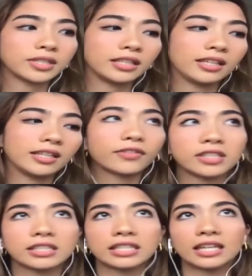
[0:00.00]
And then ever
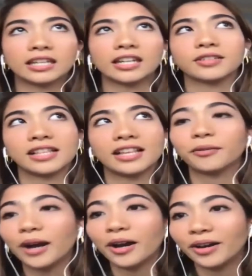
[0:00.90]
since then, I was like,
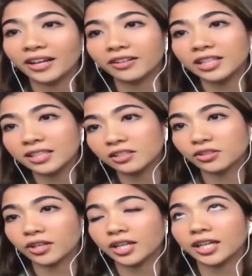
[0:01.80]
wow, I really
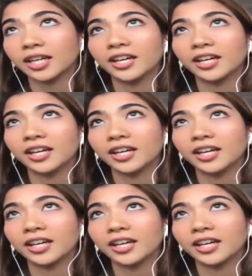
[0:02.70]
enjoy